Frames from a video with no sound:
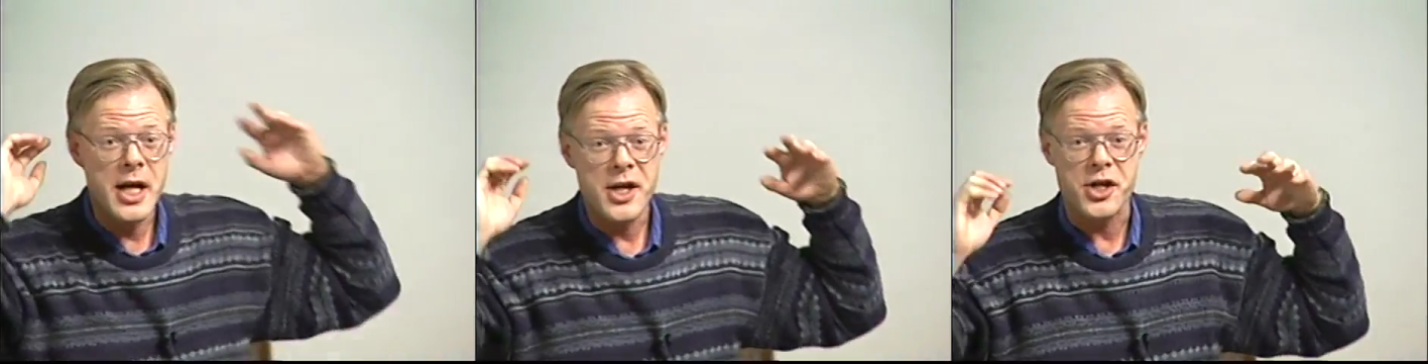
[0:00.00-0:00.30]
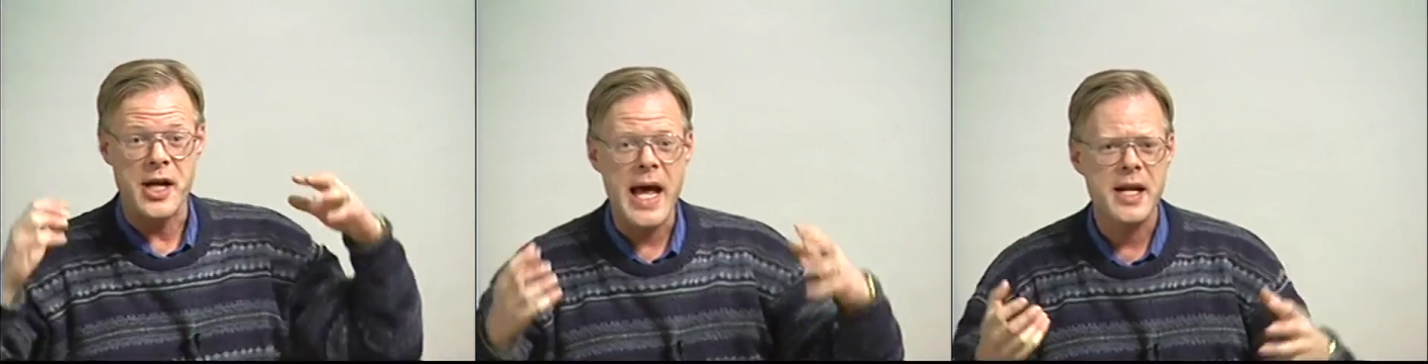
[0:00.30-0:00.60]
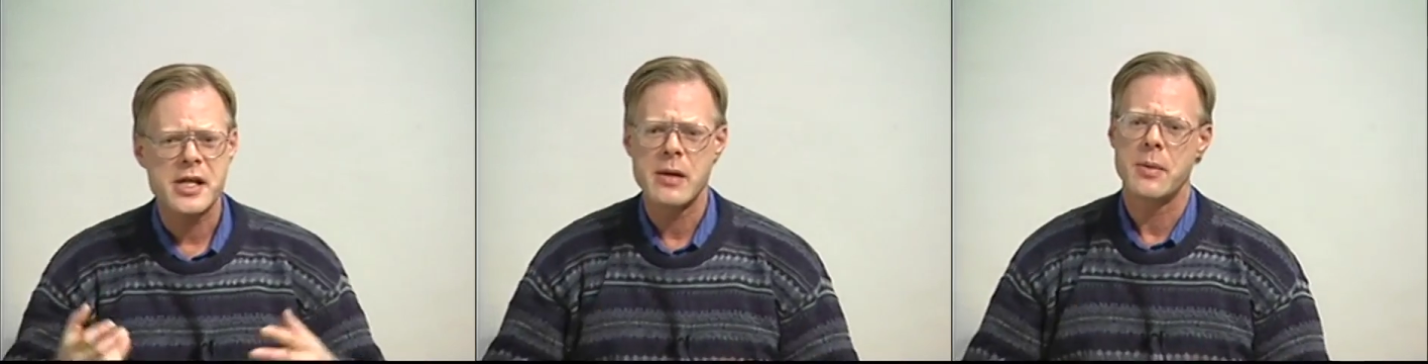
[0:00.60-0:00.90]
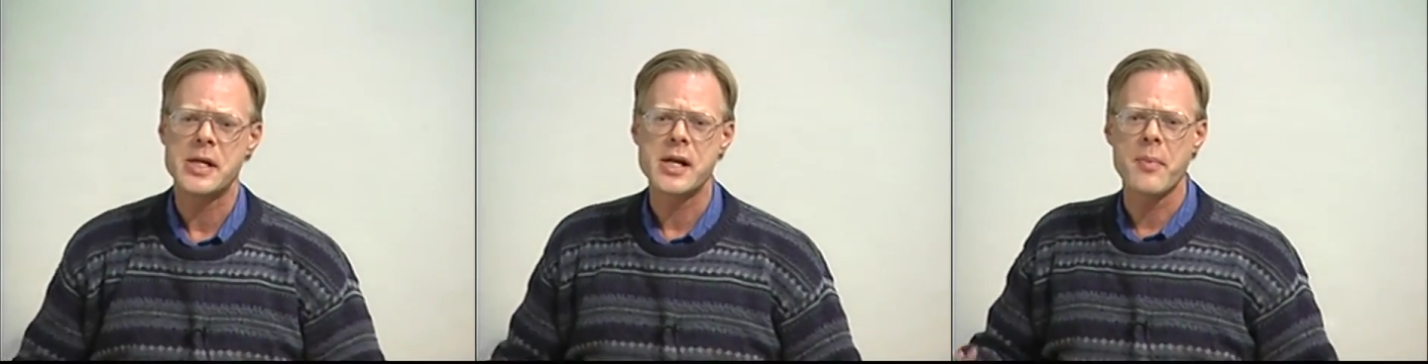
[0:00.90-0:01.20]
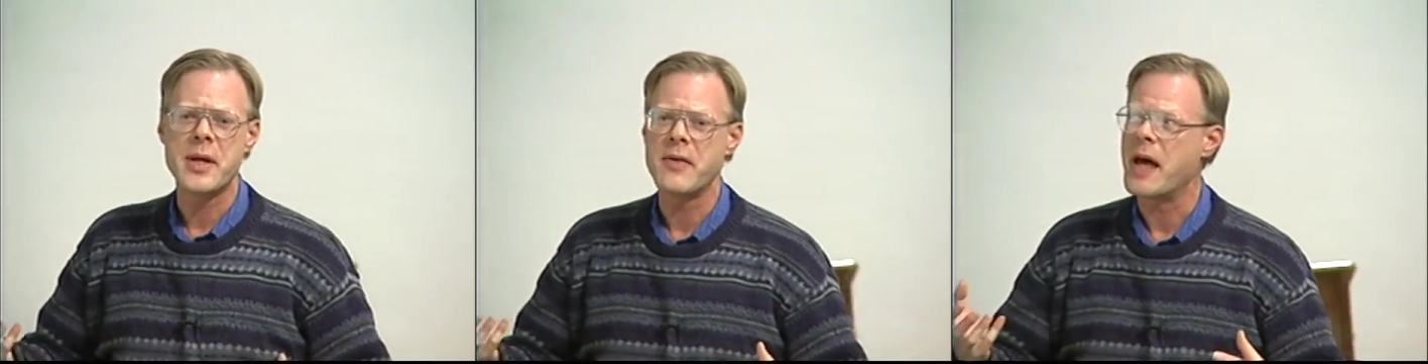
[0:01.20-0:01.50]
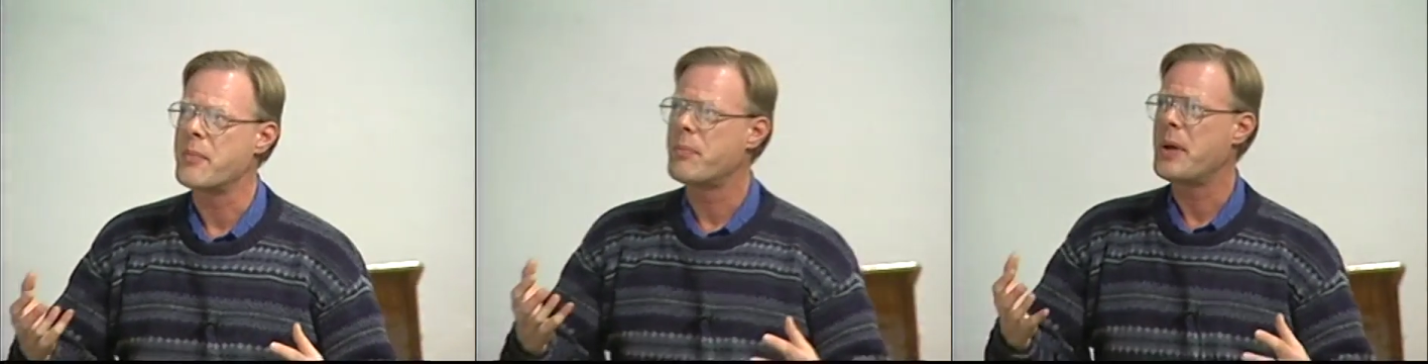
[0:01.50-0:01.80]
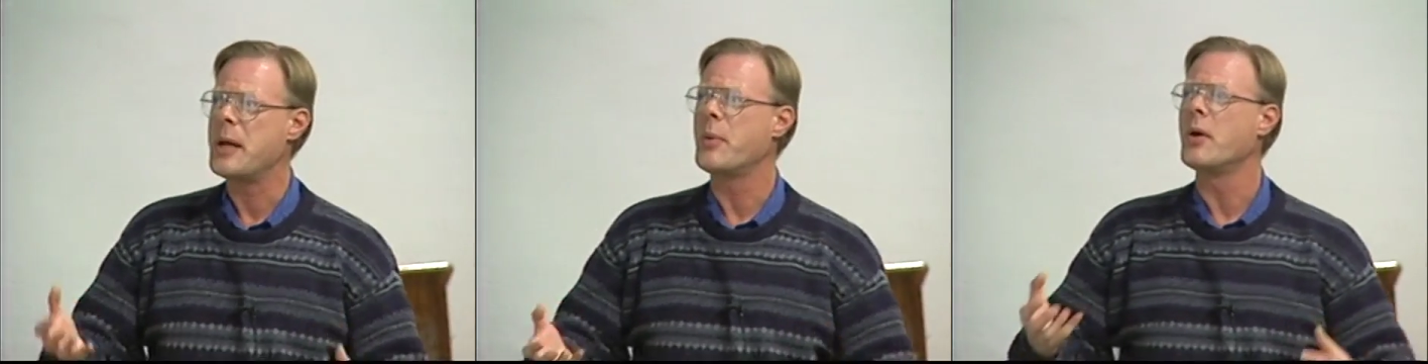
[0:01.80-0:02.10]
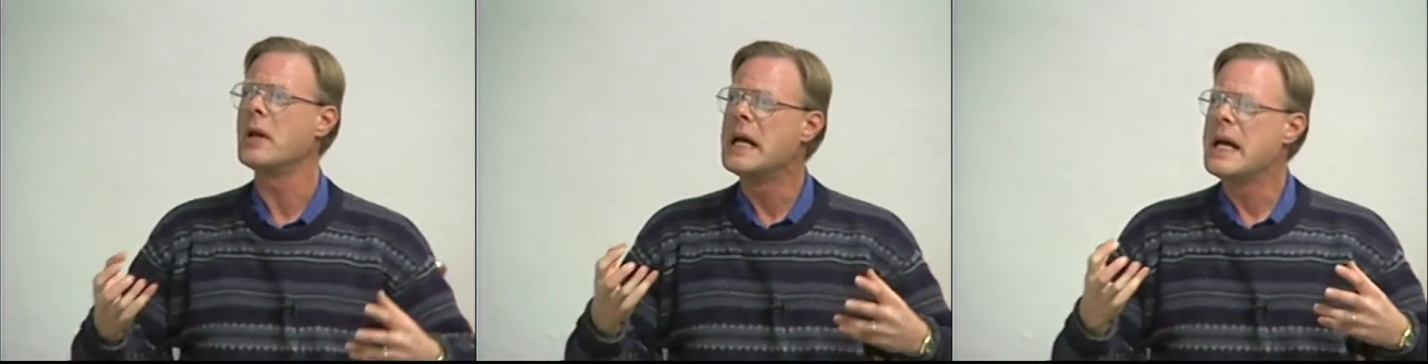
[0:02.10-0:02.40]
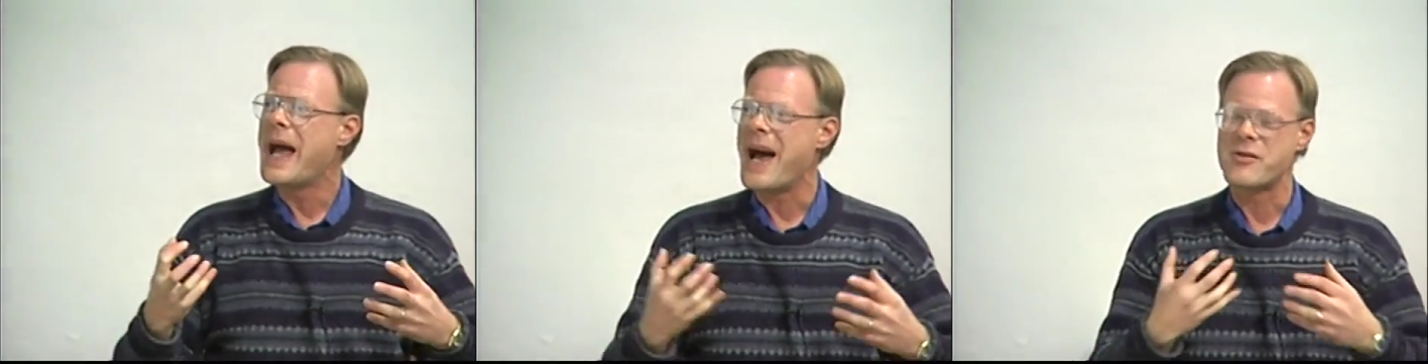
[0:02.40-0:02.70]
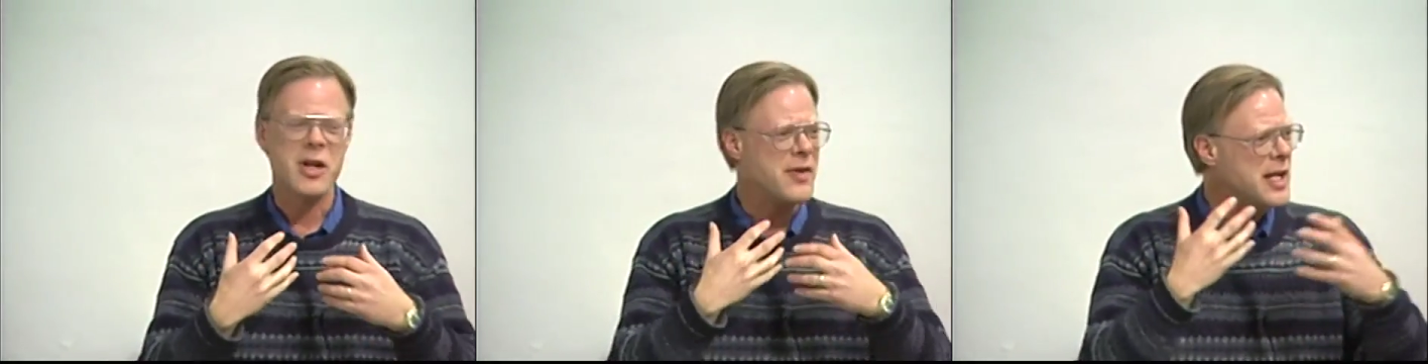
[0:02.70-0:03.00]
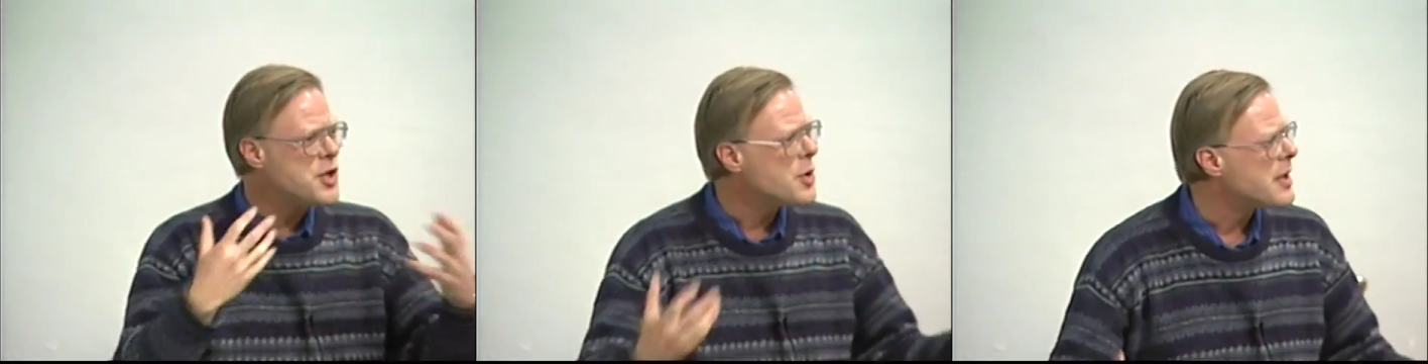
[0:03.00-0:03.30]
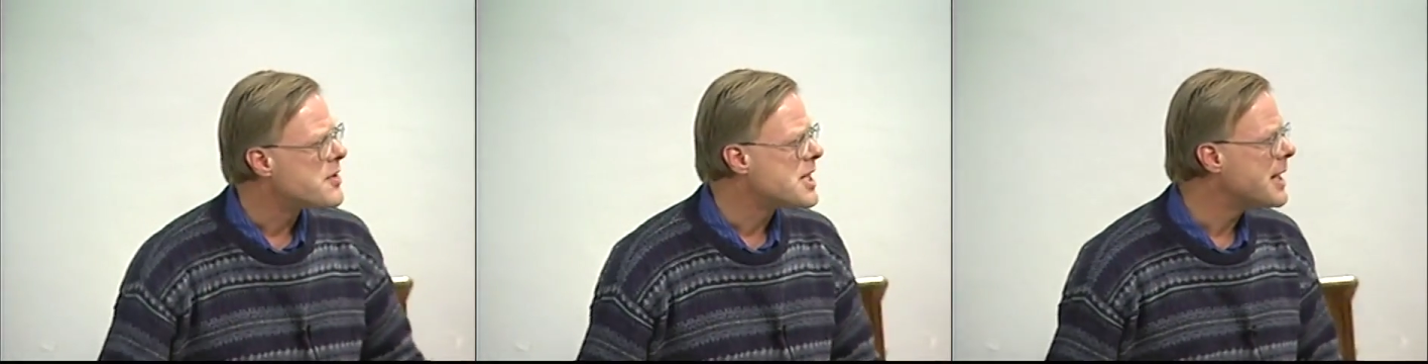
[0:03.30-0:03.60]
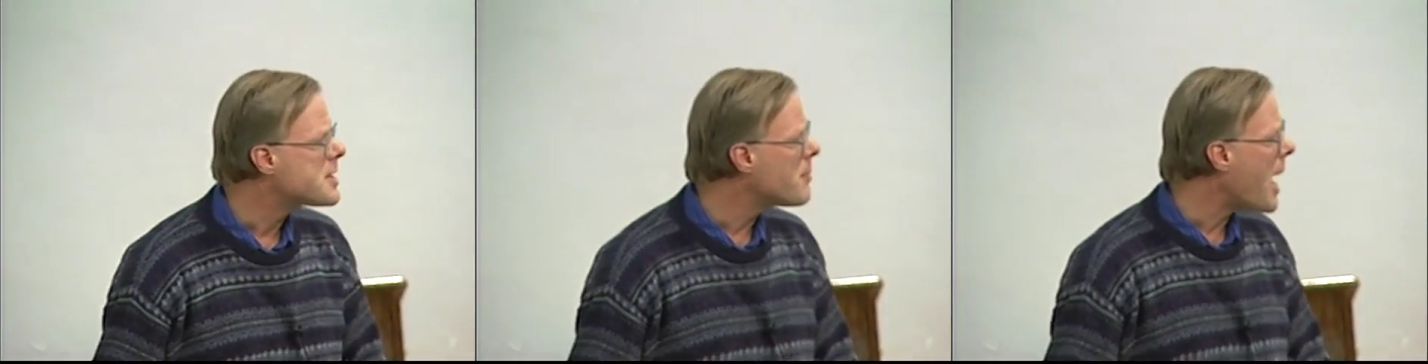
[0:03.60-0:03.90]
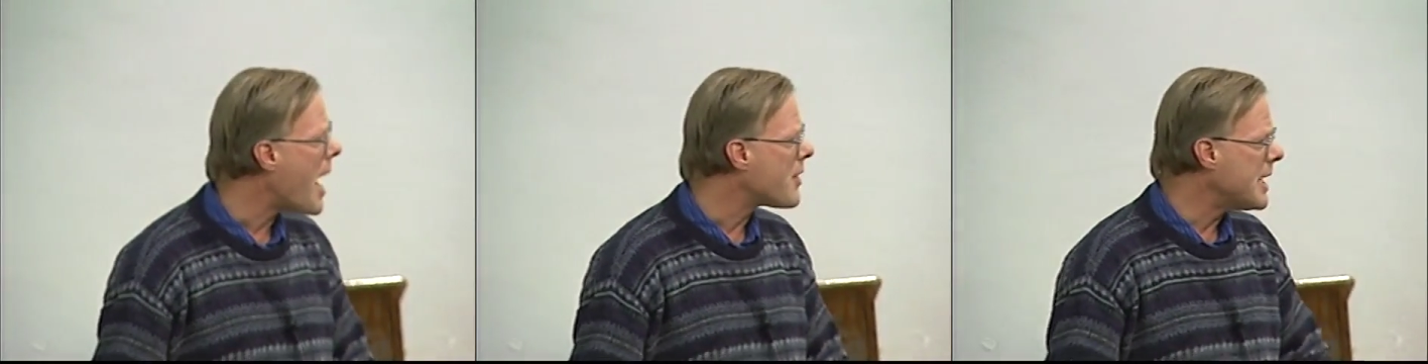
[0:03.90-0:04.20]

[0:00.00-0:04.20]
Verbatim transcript: genetics seem to be something that people have sort of an intuitive sense about.